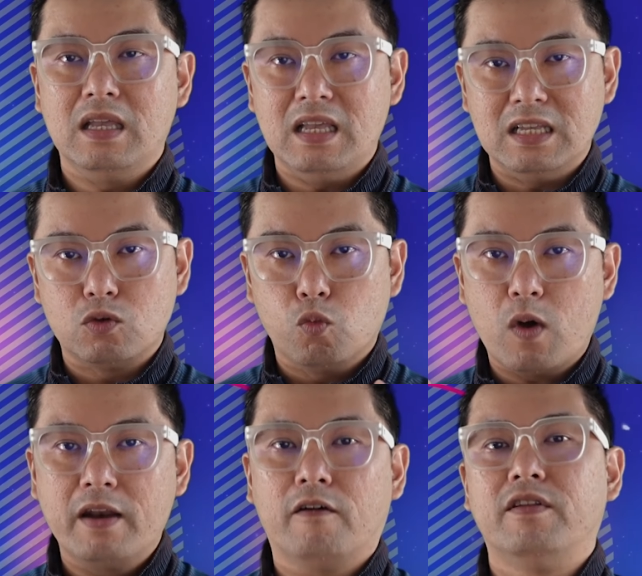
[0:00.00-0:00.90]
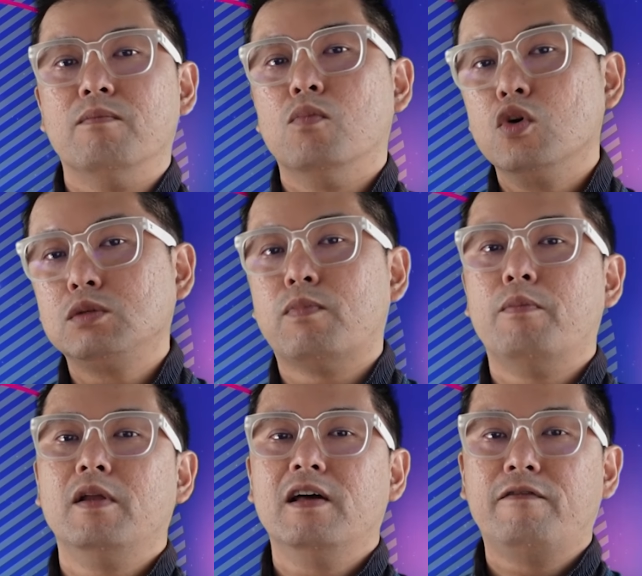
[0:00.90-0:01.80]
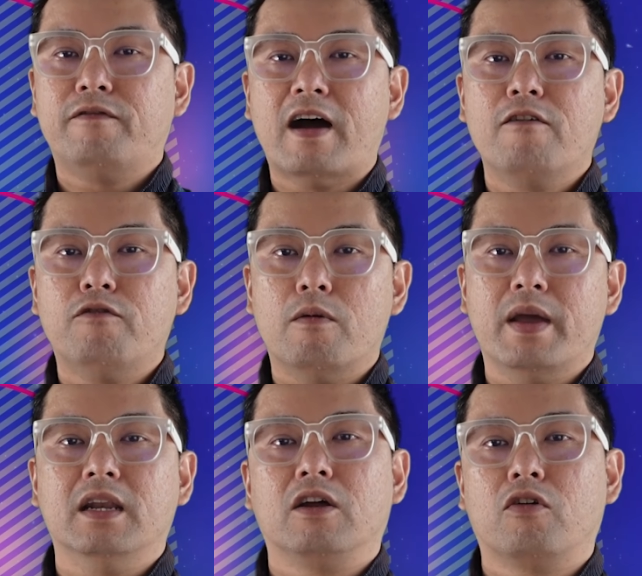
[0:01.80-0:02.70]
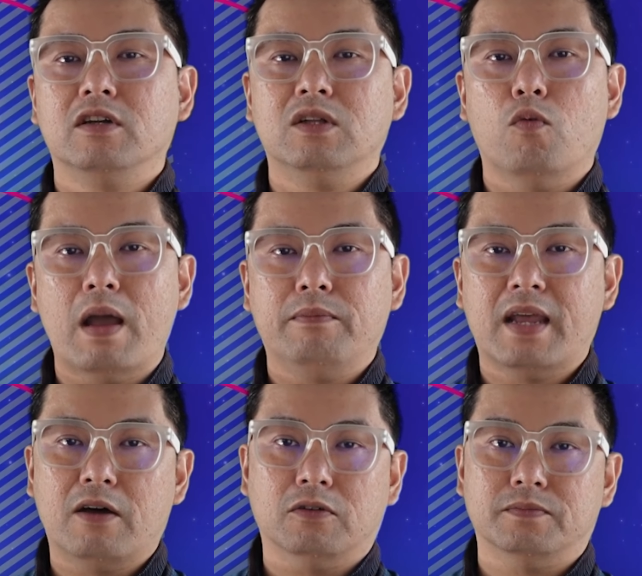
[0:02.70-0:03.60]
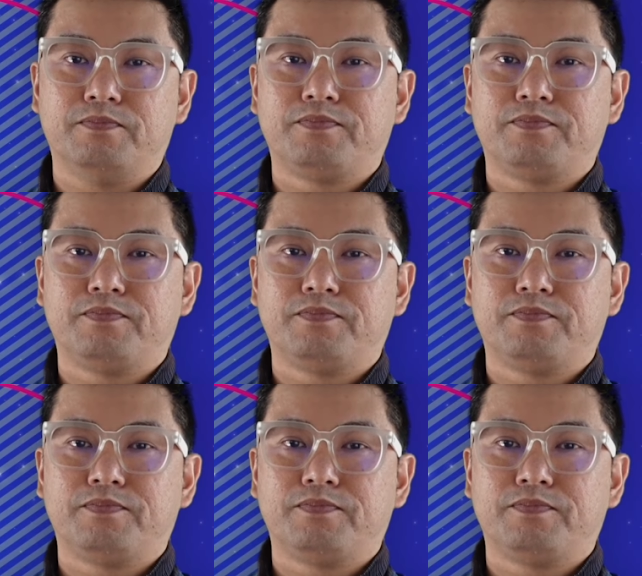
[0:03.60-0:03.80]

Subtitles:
It's one of the most popular file format across the web now.